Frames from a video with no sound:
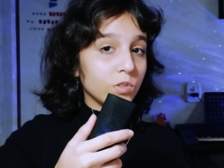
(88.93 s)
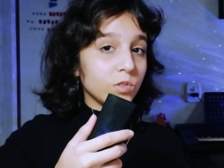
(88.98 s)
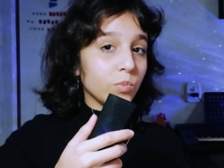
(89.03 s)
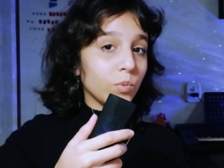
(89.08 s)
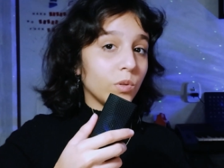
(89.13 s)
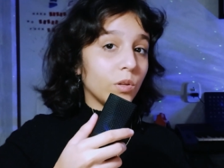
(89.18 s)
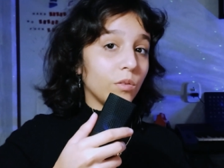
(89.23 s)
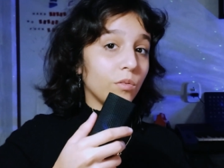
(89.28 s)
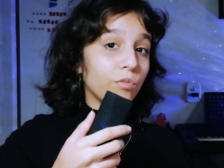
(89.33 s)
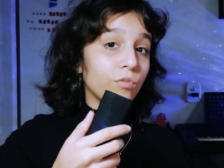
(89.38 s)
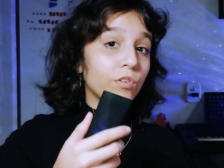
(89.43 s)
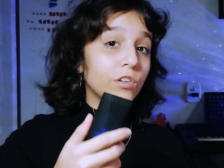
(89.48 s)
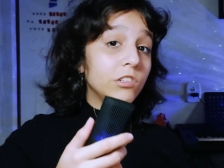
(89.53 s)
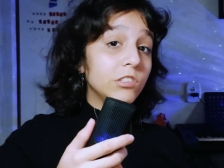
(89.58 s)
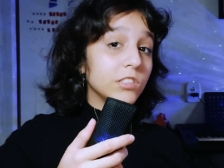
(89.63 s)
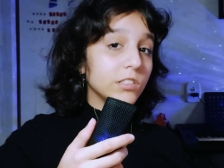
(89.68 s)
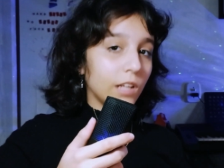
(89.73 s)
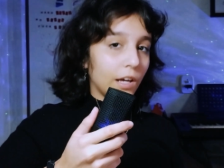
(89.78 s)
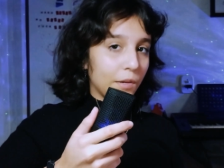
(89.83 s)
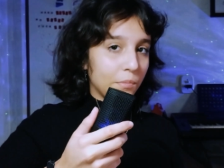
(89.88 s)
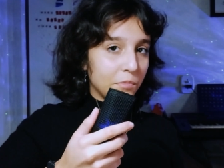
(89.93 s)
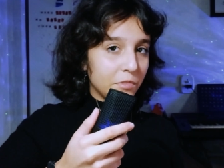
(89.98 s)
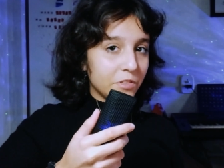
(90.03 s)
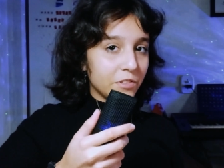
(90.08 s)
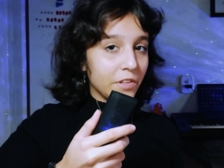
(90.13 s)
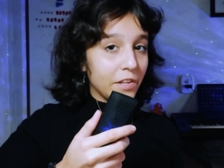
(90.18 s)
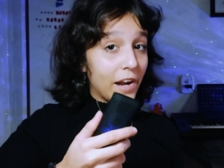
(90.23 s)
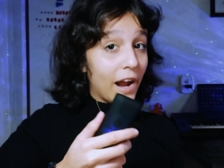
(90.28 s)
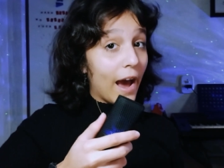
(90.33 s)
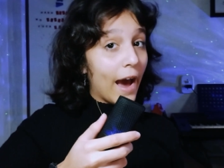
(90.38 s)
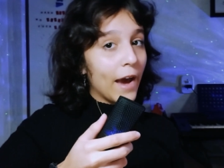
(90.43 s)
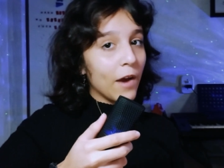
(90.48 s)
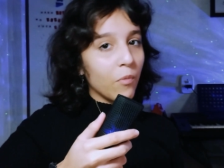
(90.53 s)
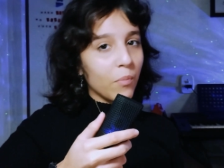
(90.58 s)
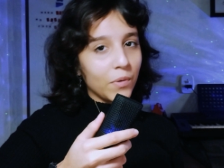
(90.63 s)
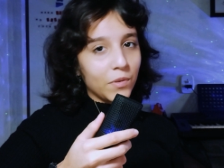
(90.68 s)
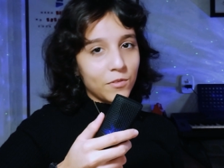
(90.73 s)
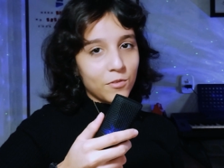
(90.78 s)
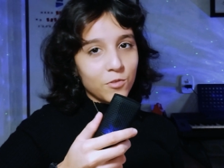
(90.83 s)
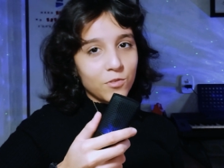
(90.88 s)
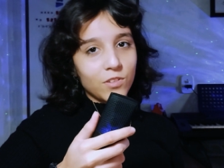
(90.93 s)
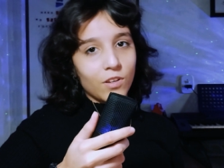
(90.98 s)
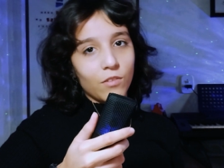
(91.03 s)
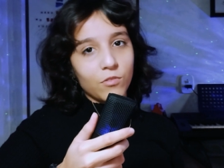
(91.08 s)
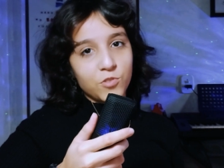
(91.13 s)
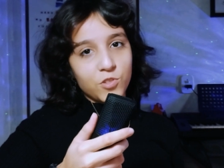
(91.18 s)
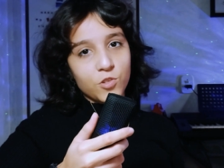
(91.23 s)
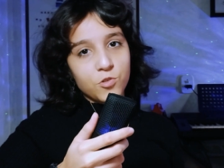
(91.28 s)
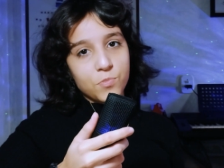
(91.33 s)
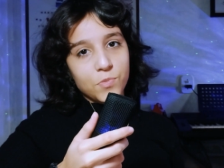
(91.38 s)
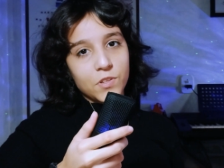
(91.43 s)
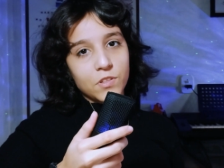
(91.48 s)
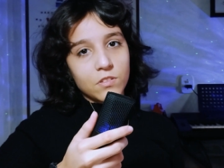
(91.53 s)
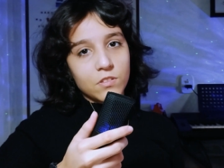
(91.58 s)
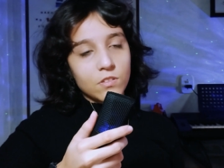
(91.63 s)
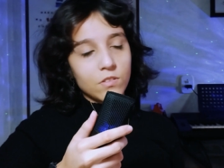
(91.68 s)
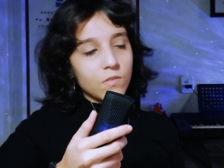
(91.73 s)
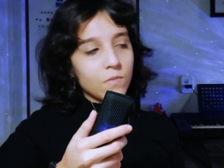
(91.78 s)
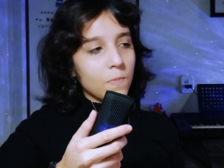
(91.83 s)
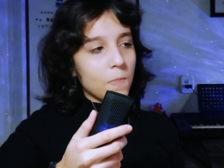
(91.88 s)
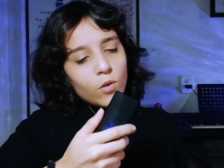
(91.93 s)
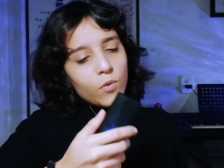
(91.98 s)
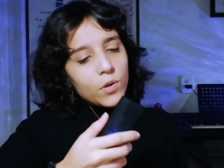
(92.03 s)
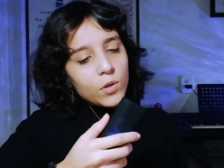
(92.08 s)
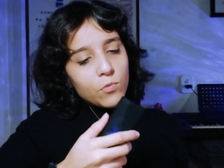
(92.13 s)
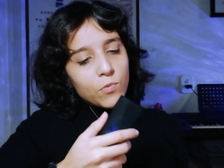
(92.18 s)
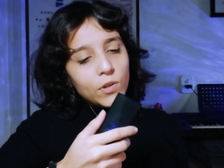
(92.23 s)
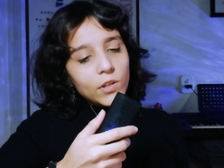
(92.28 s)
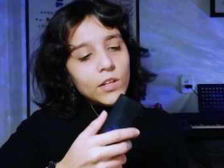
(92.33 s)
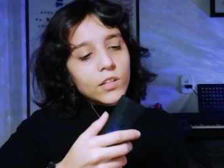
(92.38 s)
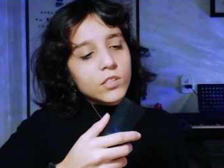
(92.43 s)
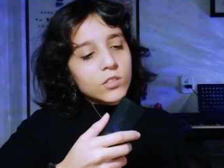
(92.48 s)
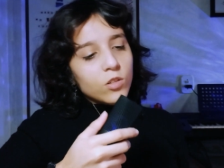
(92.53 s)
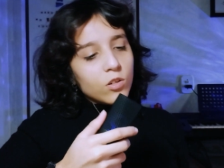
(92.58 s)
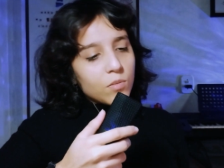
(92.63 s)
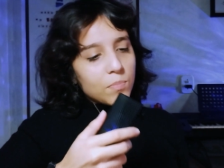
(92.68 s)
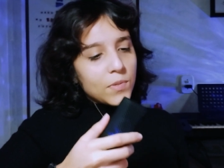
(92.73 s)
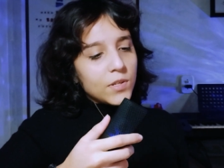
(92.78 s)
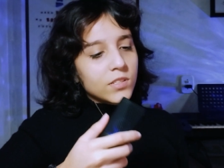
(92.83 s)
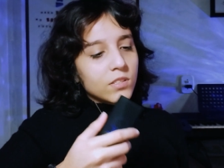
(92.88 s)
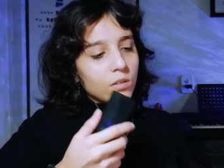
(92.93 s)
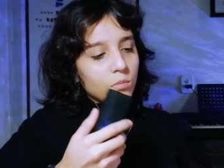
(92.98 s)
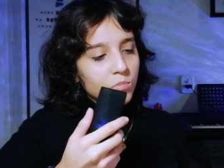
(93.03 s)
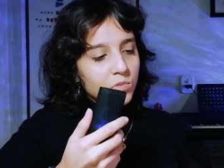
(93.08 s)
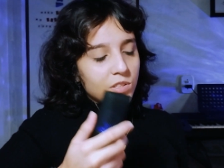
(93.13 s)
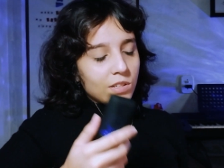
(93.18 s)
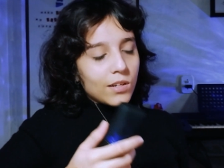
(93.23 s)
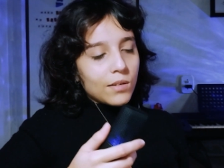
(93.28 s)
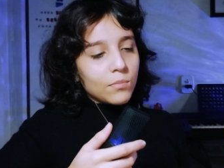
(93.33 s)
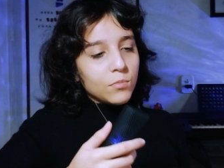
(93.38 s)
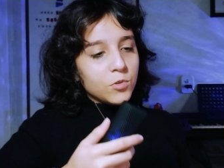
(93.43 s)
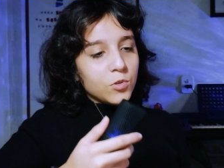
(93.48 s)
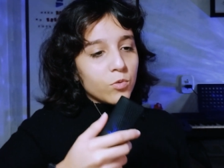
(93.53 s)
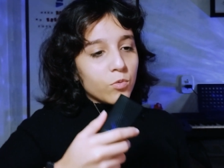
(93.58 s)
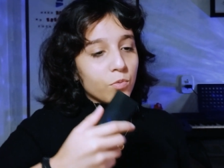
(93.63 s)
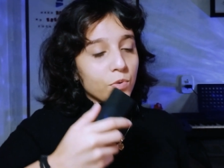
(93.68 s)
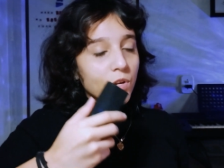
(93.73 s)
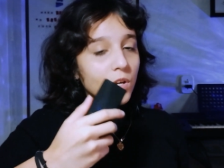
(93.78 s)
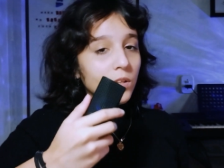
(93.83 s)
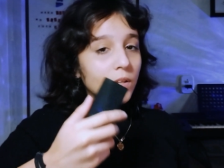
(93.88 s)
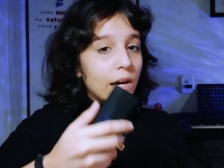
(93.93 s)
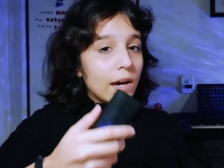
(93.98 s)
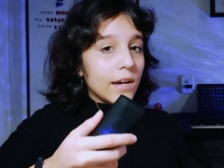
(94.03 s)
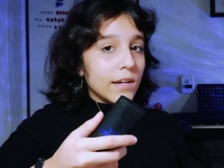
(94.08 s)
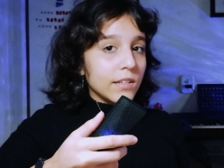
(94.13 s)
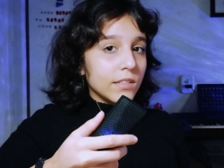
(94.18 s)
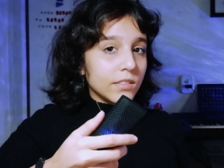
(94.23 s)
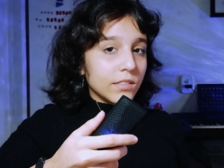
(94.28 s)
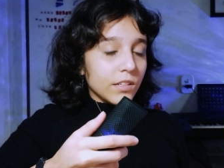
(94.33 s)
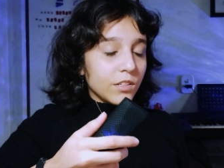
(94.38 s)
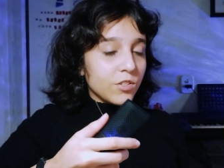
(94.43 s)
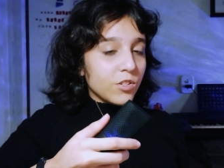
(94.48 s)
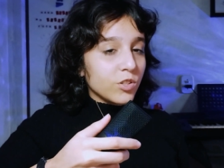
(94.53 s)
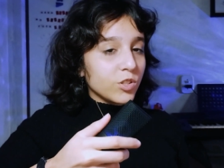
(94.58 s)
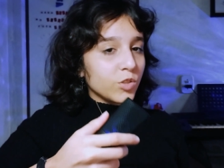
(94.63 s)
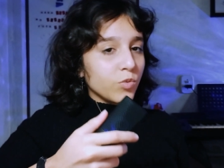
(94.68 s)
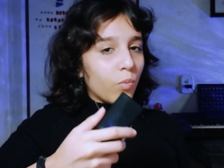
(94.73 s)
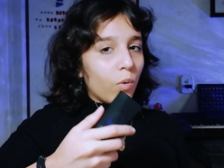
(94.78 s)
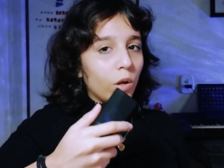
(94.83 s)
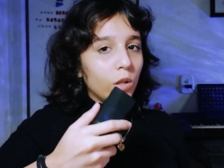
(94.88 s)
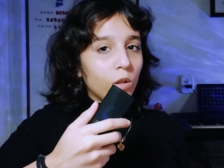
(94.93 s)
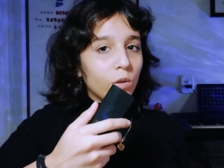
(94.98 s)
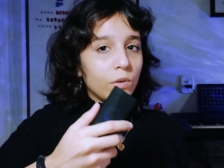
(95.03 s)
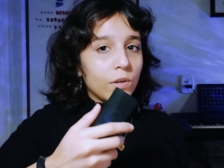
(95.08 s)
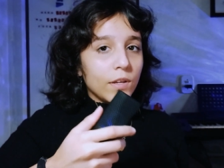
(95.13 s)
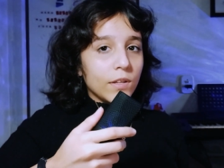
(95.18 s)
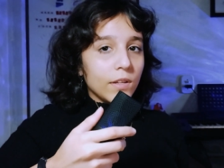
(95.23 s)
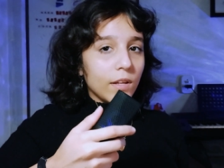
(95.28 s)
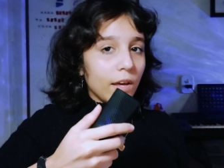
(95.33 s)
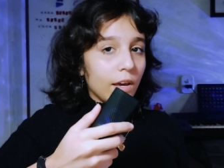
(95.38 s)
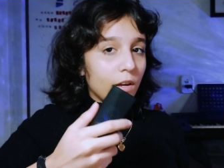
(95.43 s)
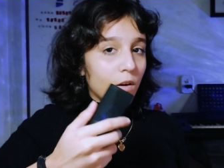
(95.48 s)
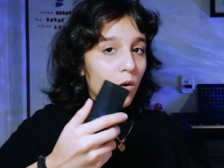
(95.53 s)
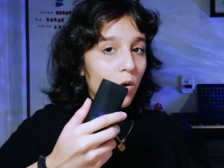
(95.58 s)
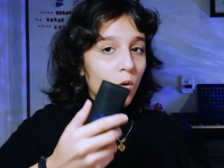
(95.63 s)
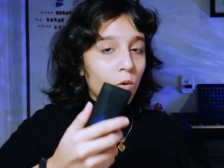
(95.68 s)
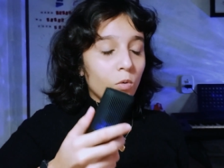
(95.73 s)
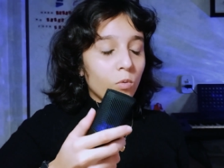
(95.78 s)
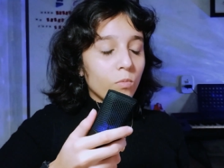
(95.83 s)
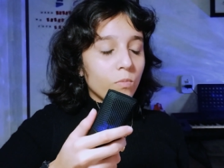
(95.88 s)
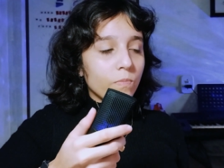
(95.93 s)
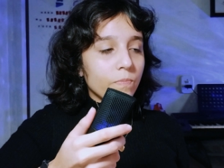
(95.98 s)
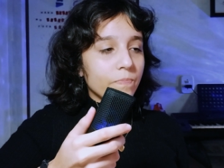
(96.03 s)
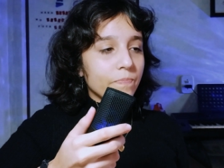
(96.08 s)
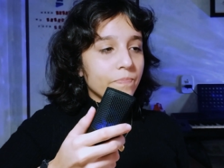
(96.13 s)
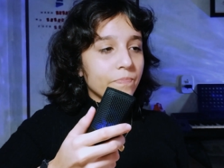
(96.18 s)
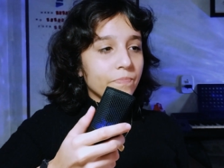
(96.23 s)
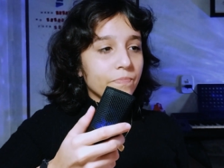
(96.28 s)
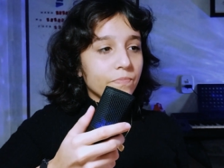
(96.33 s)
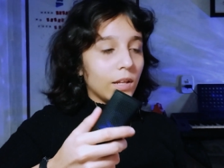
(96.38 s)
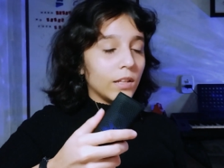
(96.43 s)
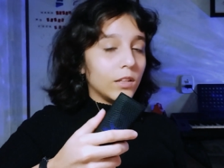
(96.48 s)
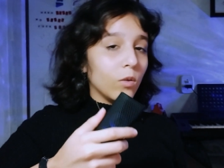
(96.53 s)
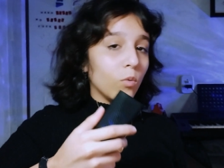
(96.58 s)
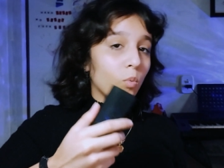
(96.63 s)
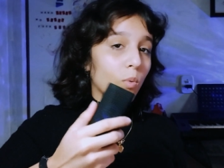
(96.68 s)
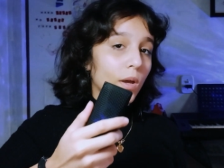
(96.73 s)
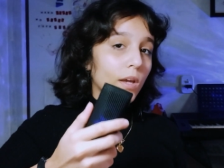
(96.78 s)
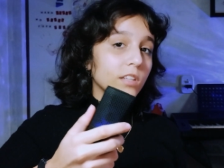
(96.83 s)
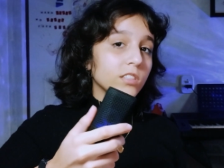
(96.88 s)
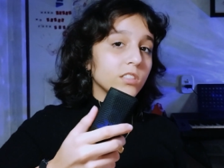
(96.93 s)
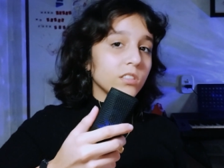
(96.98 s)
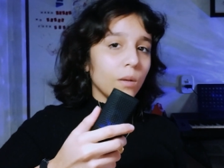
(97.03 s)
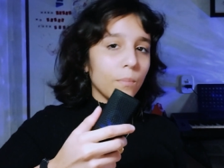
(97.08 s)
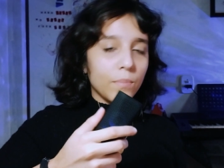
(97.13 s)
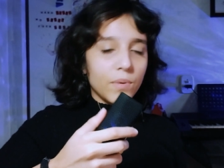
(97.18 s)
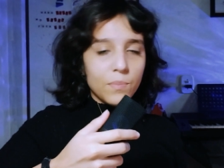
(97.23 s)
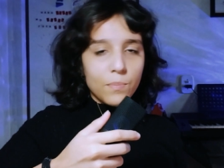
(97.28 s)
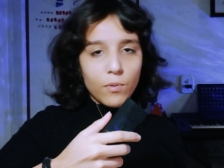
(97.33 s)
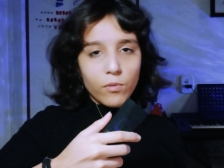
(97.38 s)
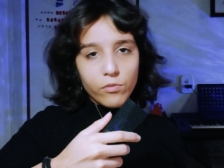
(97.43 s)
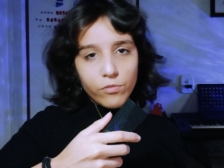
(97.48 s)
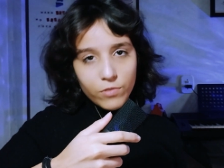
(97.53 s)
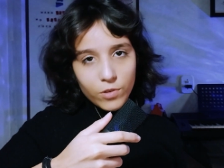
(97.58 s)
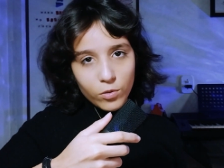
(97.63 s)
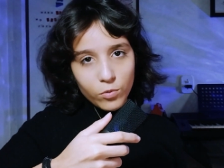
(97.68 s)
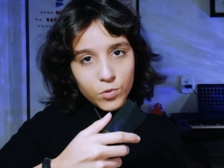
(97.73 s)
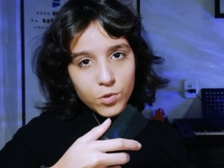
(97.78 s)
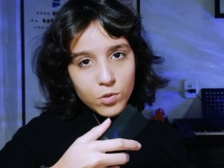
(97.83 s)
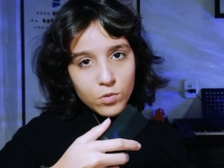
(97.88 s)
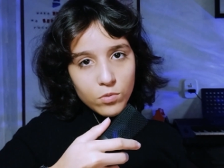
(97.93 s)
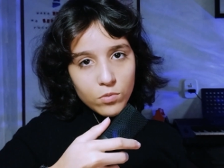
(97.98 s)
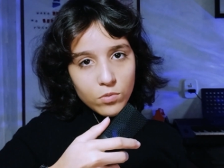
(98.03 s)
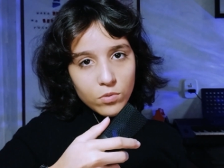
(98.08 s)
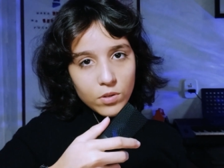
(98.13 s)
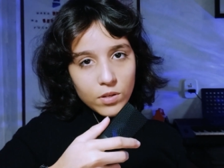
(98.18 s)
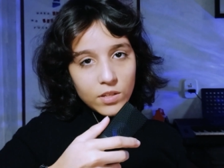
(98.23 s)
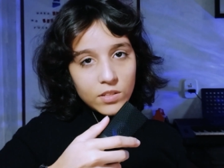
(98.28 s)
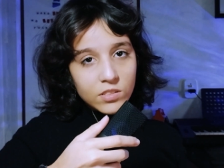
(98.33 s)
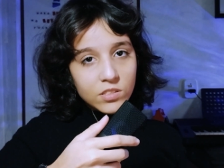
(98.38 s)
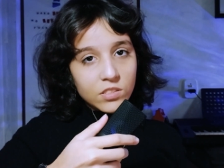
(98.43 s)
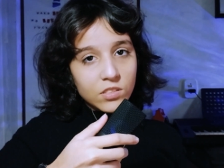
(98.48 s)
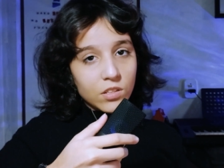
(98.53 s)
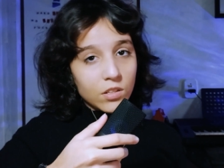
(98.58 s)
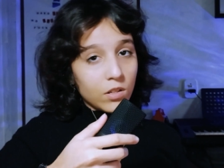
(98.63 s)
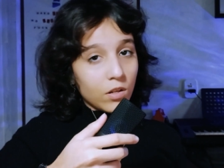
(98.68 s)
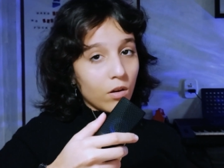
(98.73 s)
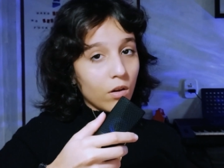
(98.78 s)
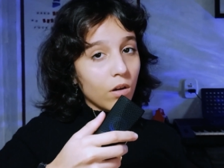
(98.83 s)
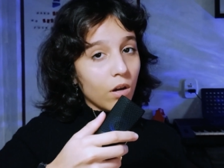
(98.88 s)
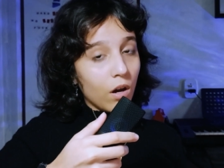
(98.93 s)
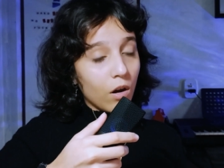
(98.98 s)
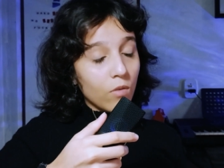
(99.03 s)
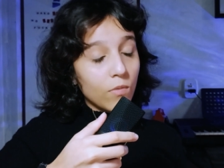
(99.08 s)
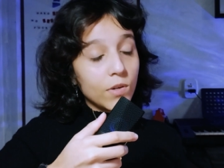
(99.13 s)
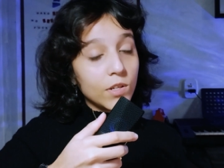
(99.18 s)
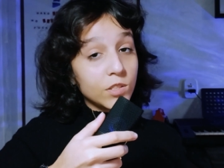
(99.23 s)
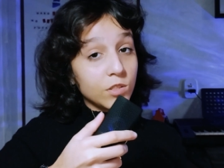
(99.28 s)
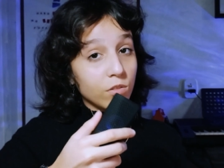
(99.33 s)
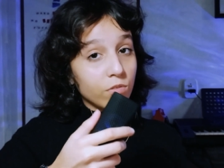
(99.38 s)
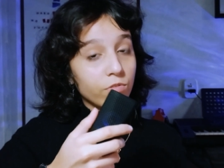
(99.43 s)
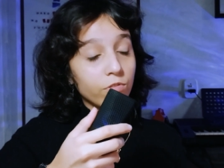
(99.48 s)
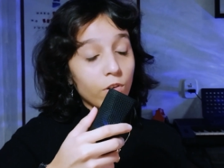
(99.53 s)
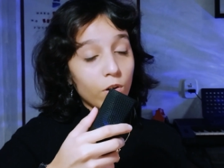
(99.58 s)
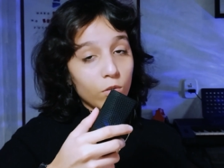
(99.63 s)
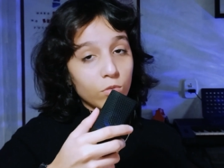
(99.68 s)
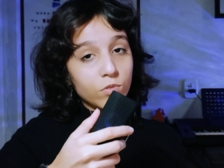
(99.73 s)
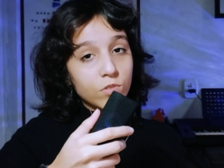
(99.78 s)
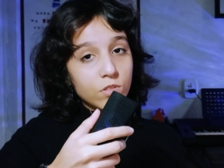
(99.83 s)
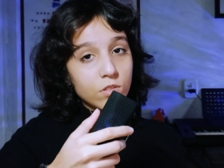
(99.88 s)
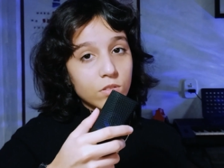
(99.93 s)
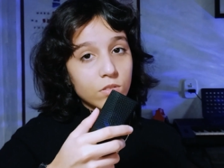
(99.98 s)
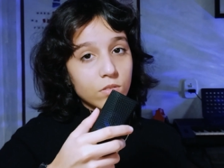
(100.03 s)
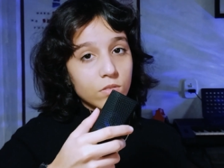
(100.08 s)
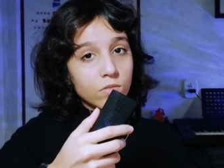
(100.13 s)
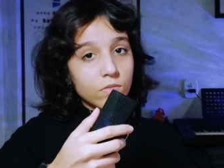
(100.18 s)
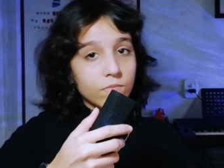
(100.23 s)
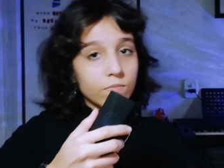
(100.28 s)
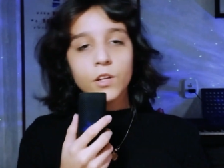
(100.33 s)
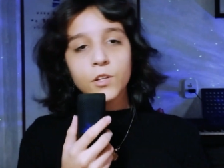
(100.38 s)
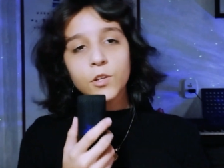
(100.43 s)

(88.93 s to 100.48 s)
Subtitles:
This was one of the first times that I went through self-judgment. And it really took me some time to realize and just swallow it at all, that the way some people view you is not always your fault.